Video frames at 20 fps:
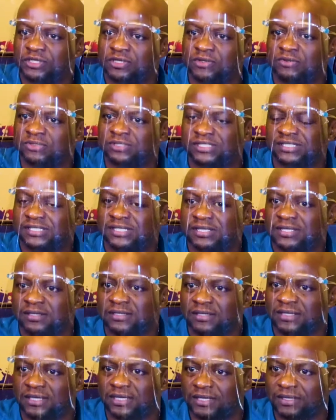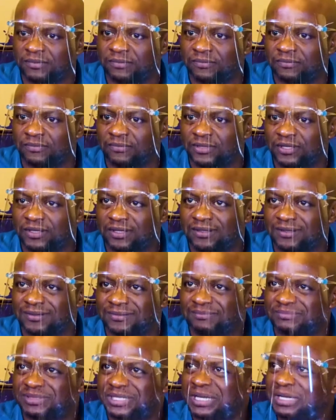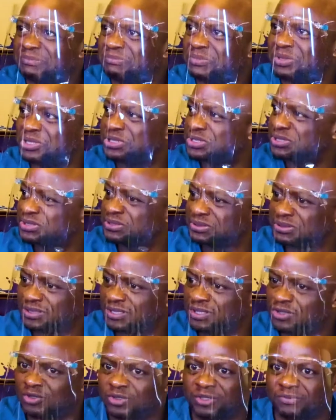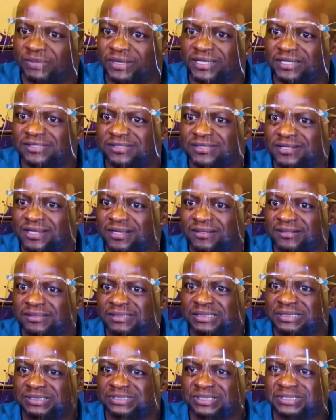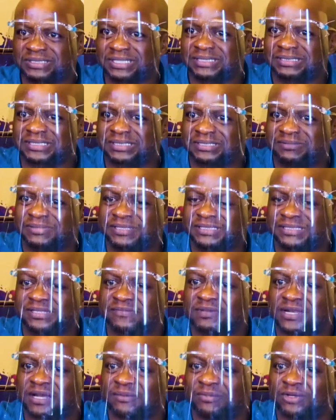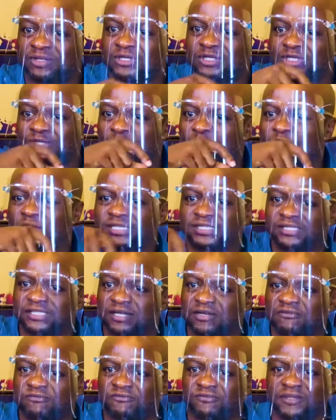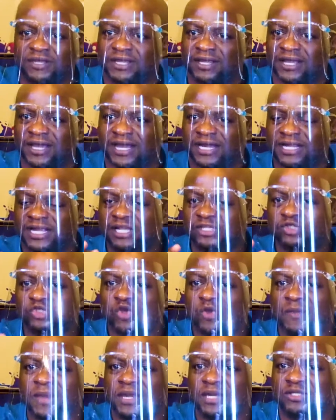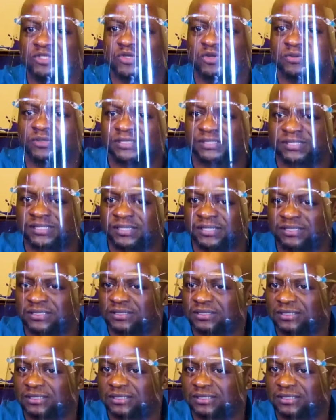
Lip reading: you don't see that much along the peninsula. Sussex is very similar, but New York itself. And it has so many touristic